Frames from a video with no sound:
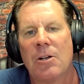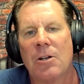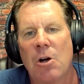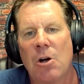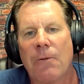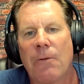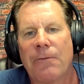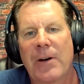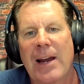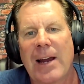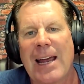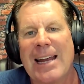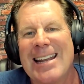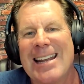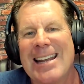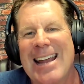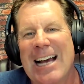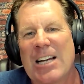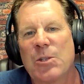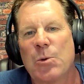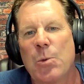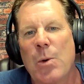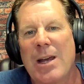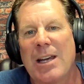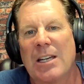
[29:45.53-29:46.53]
Don't forget,
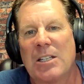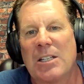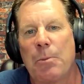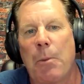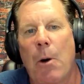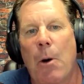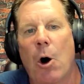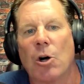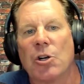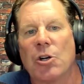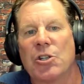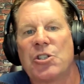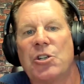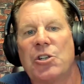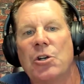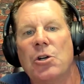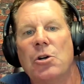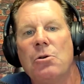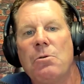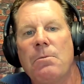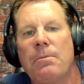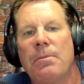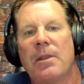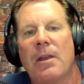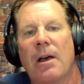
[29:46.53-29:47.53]
next week is part
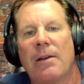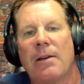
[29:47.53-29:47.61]
two